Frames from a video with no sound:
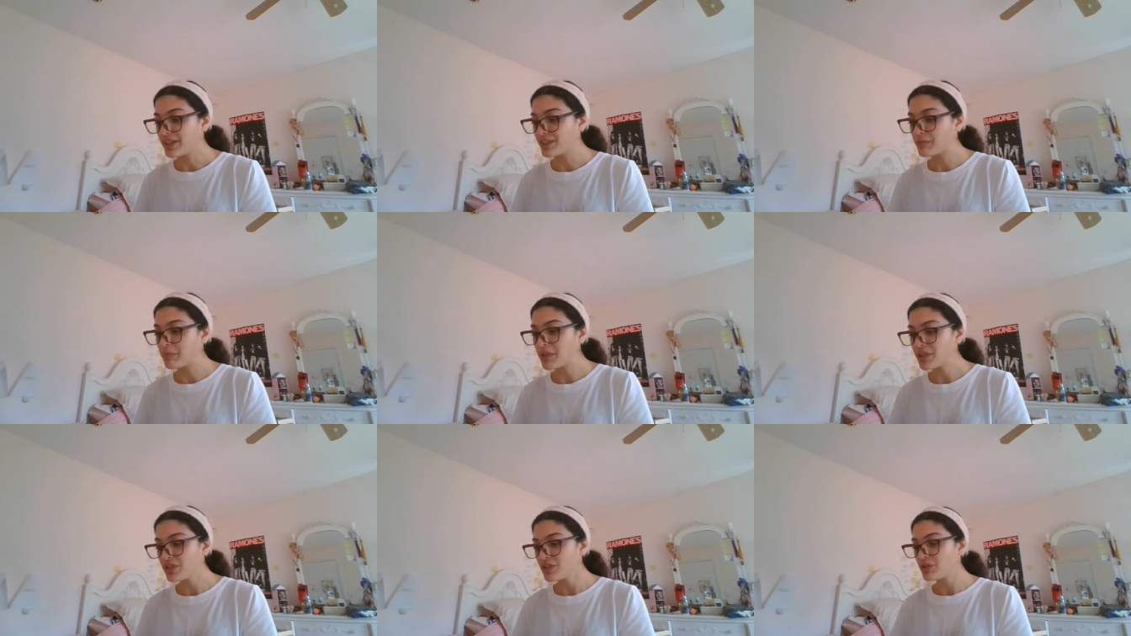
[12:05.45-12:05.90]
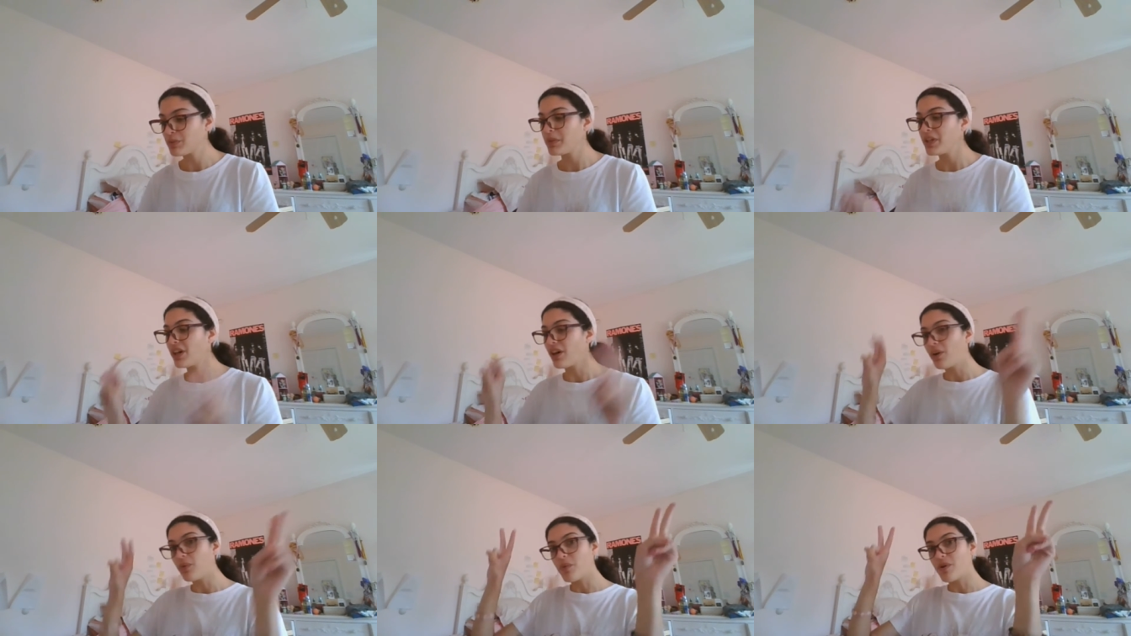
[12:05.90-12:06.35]
as much as
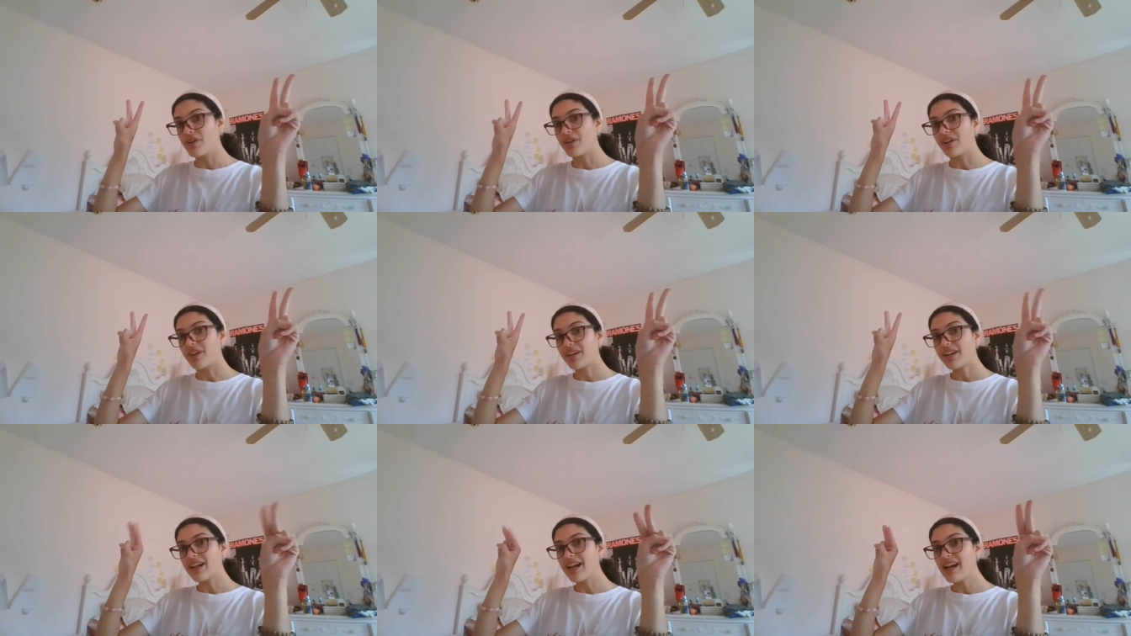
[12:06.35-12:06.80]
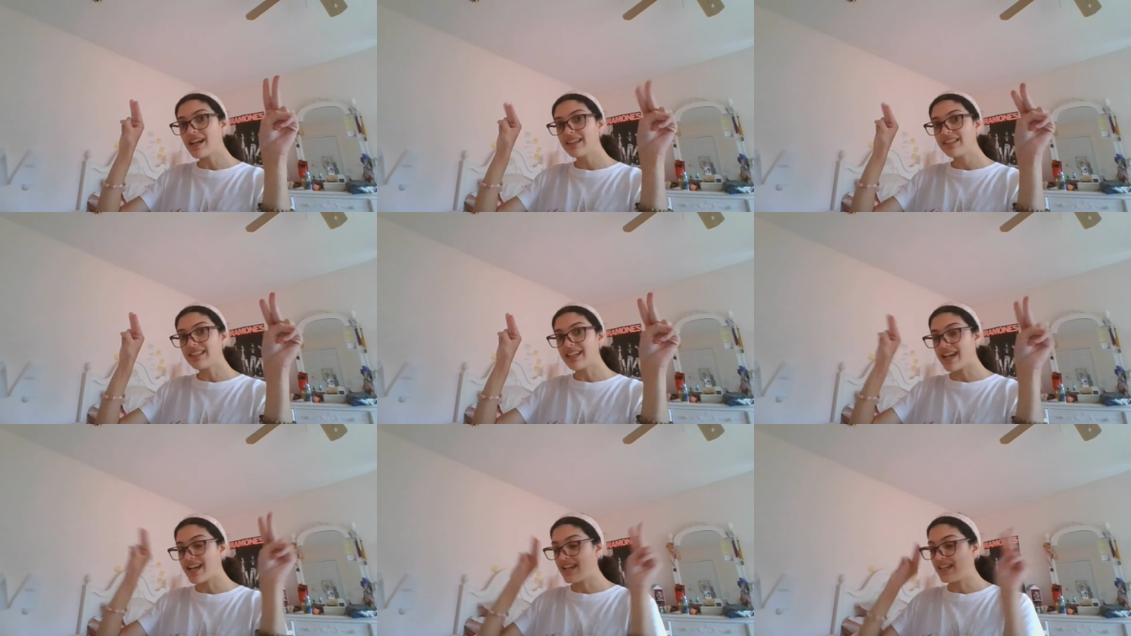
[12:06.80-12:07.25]
we all want our
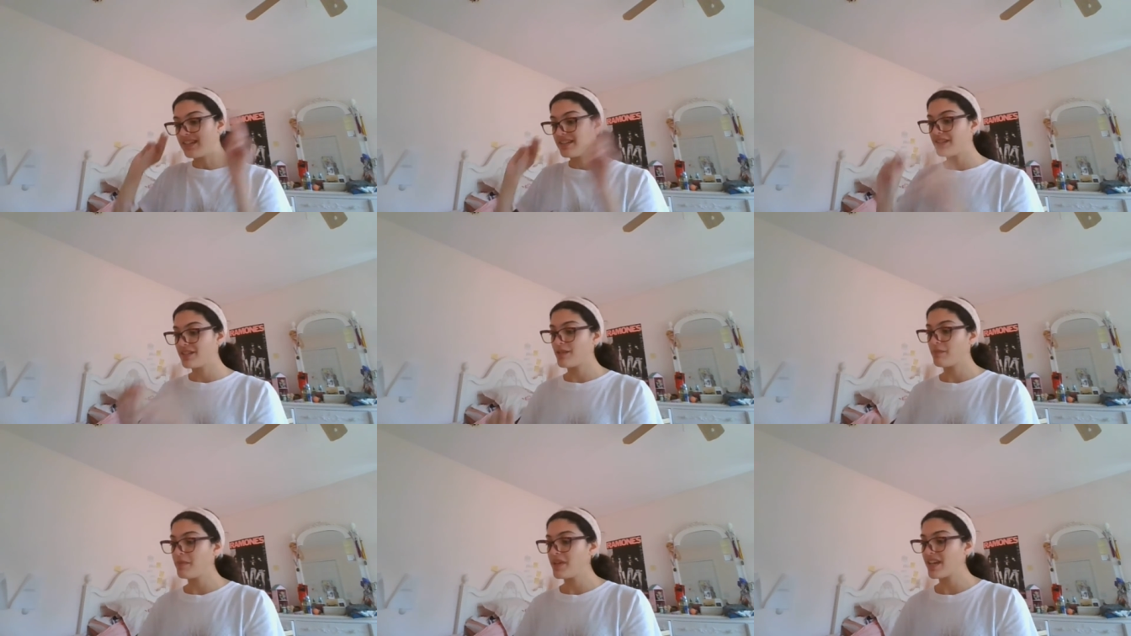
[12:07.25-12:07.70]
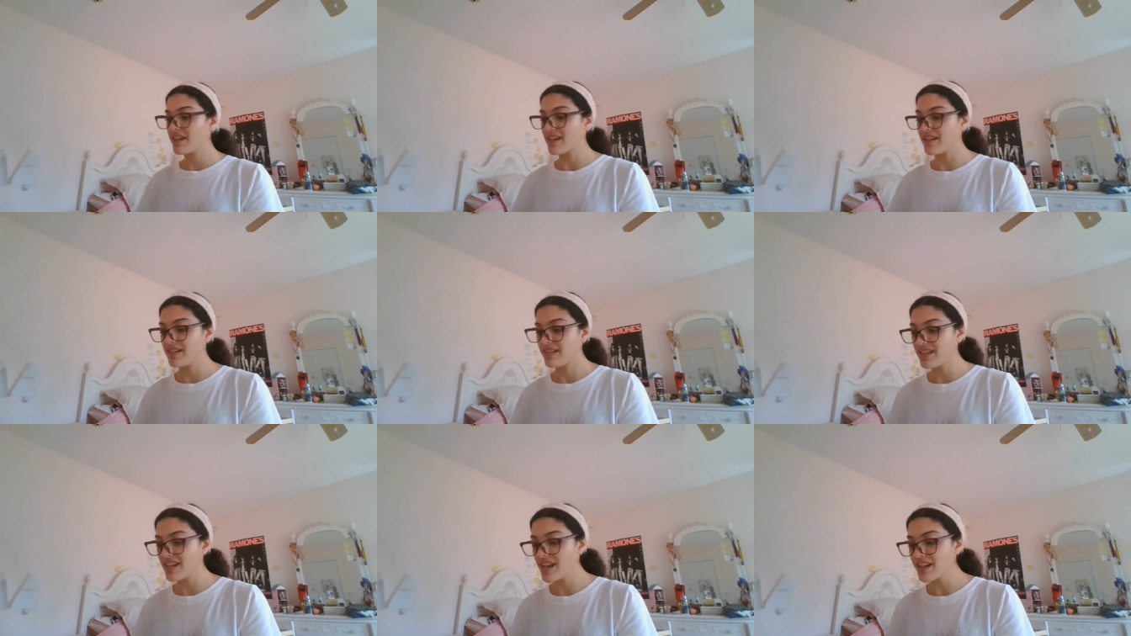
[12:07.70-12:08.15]
content to be
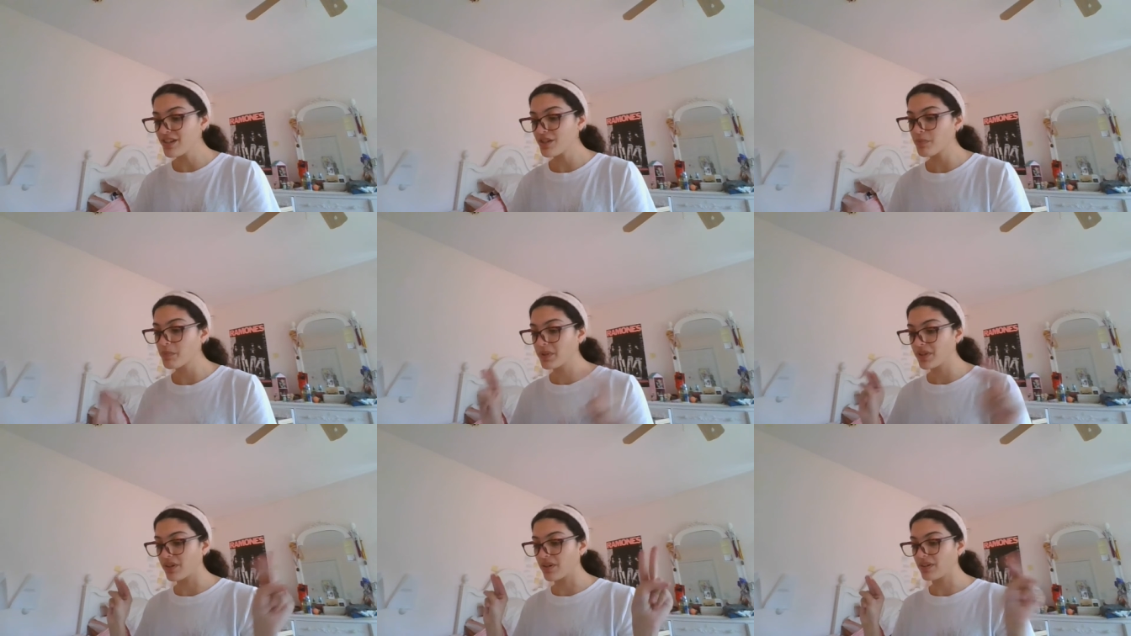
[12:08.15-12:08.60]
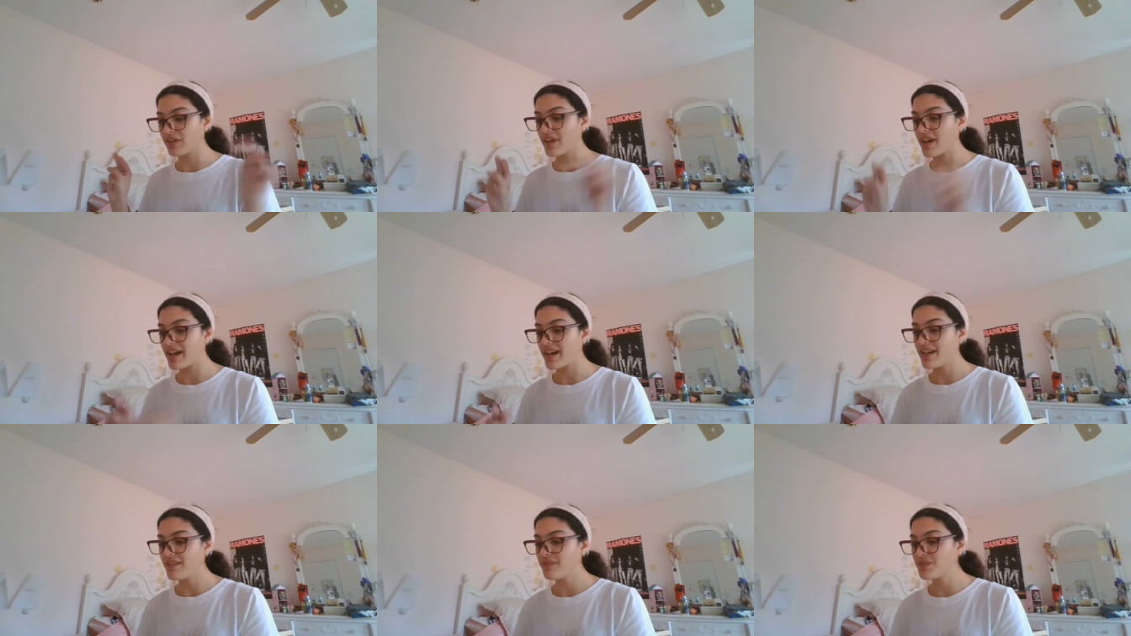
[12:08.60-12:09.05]
content with our
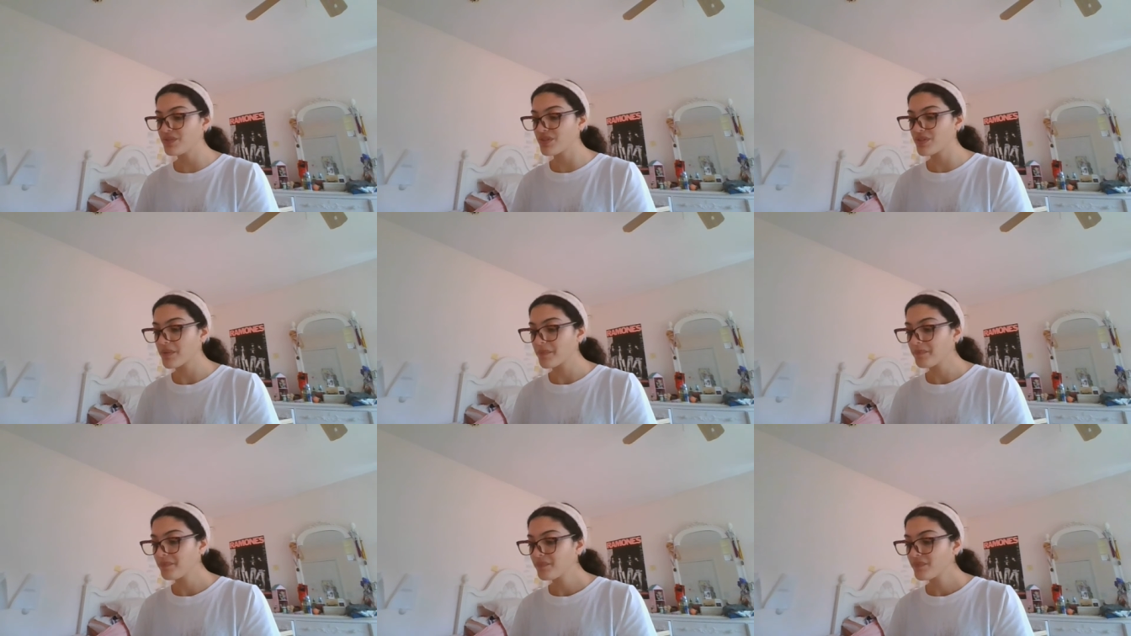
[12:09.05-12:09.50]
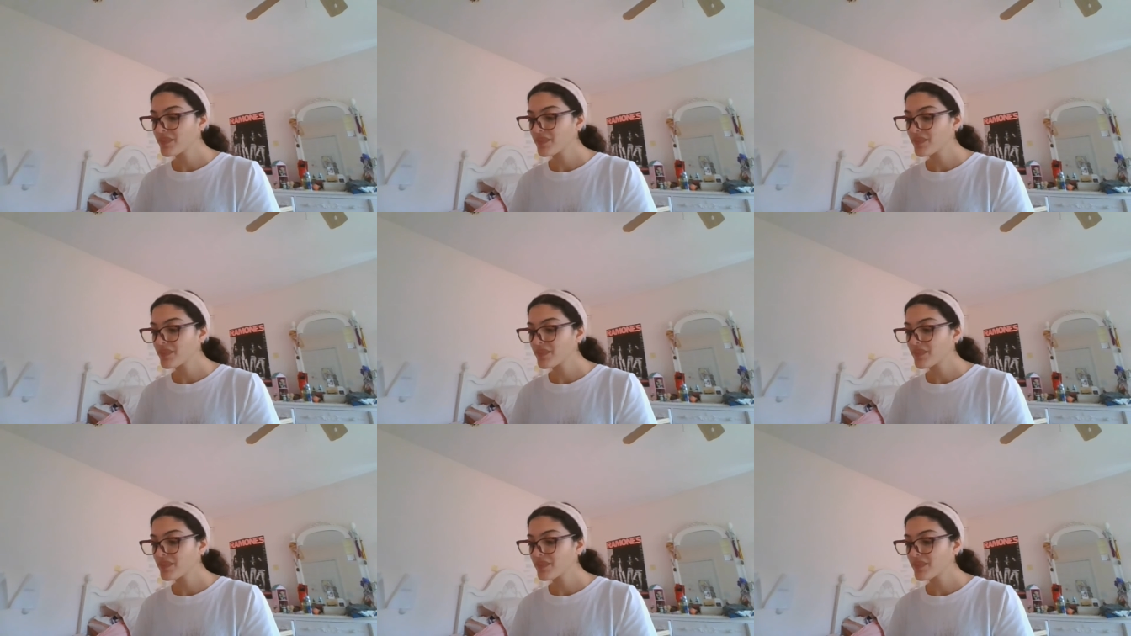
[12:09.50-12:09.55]
lives,